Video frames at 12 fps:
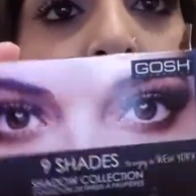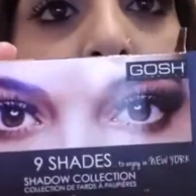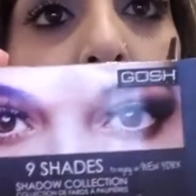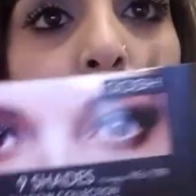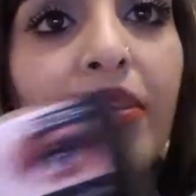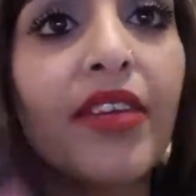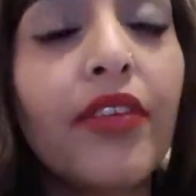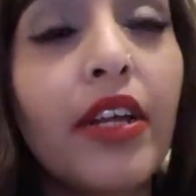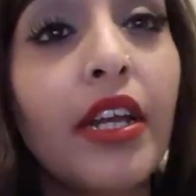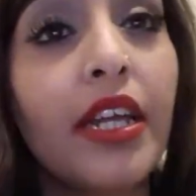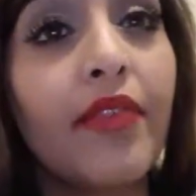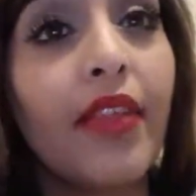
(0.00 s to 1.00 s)
So I'm
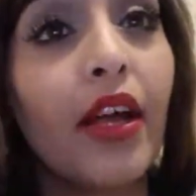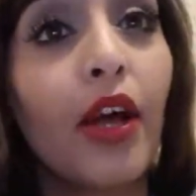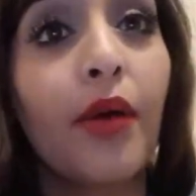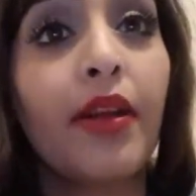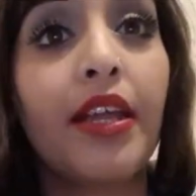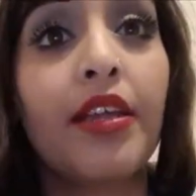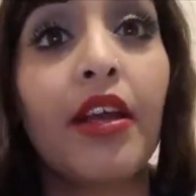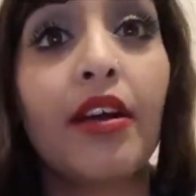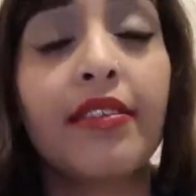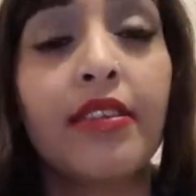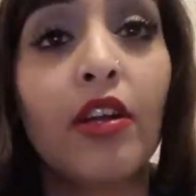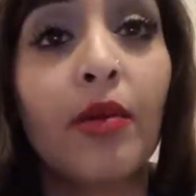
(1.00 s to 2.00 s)
definitely going to give that a go and let you
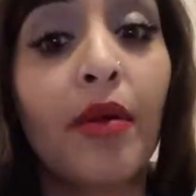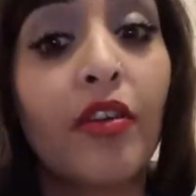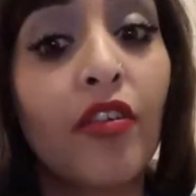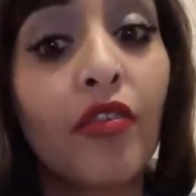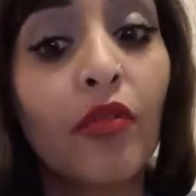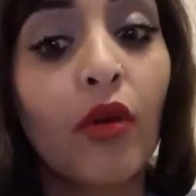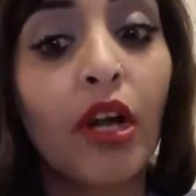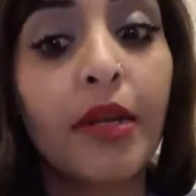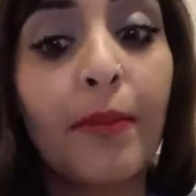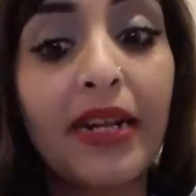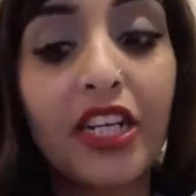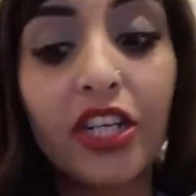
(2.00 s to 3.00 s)
guys know, but I just thought
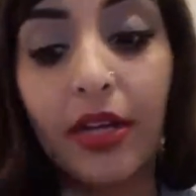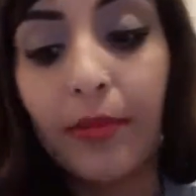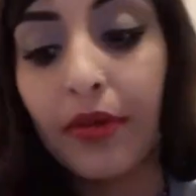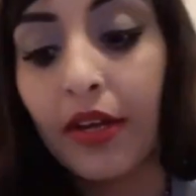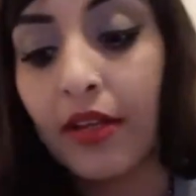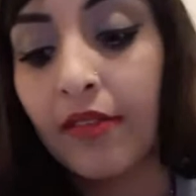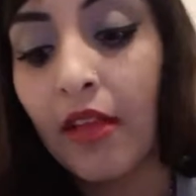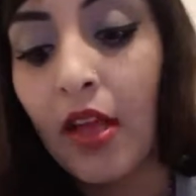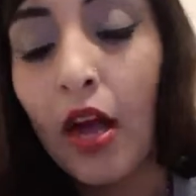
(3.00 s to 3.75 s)
I'd mention it because